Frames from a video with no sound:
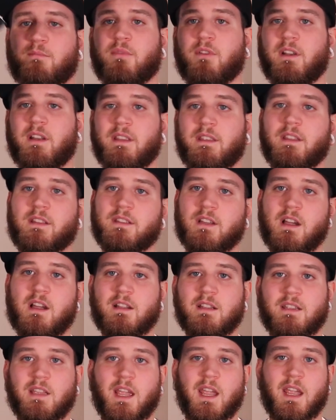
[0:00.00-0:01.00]
you put it in the
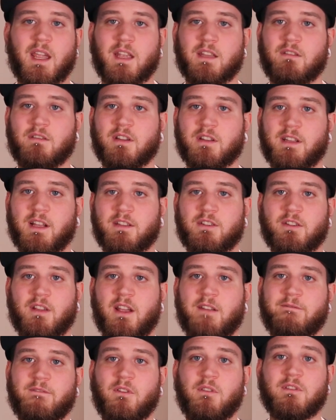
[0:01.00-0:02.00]
dock, and you connect
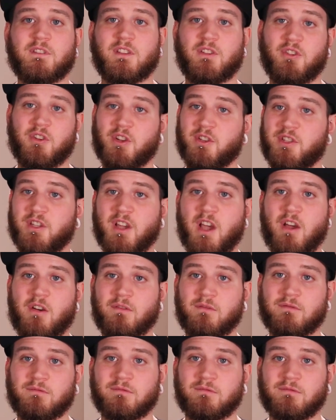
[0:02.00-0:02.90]
your headphones and you're good to go.